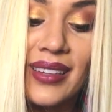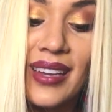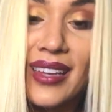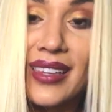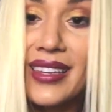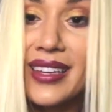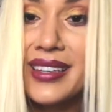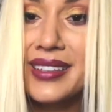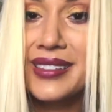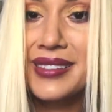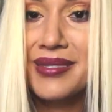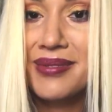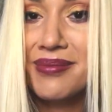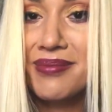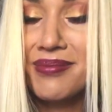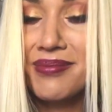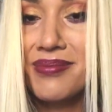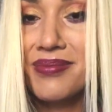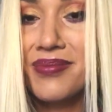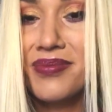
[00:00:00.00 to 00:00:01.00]
And then
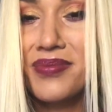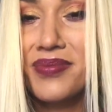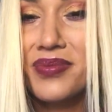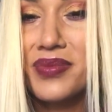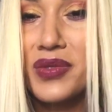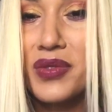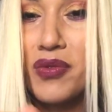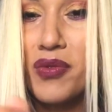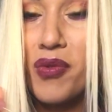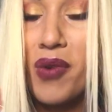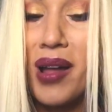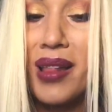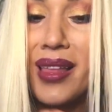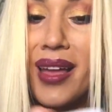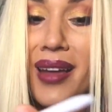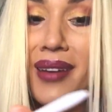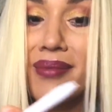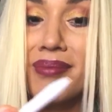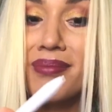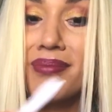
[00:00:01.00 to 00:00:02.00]
voila,
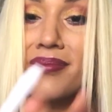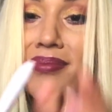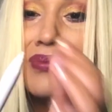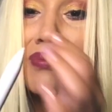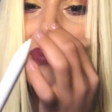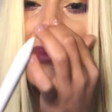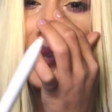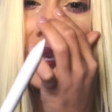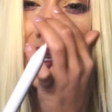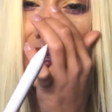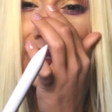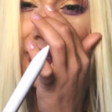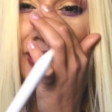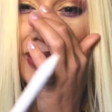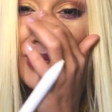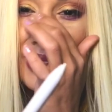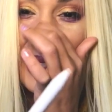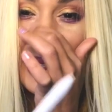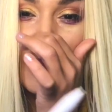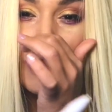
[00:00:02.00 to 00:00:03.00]
brand new
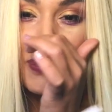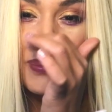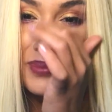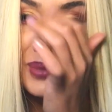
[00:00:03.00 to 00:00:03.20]
tip.